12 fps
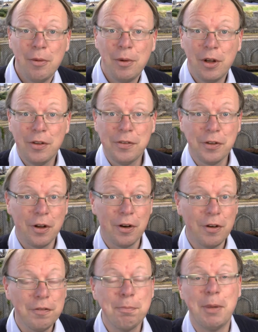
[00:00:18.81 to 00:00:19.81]
we're going to start
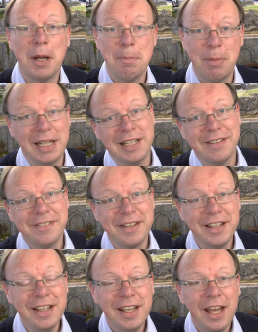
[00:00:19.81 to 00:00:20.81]
off by
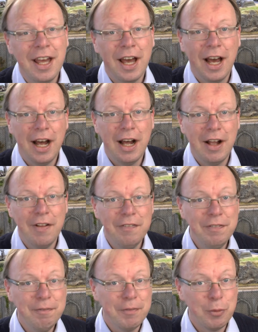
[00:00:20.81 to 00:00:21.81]
ballasting,
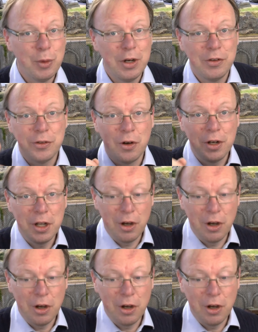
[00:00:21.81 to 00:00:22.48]
and we're starting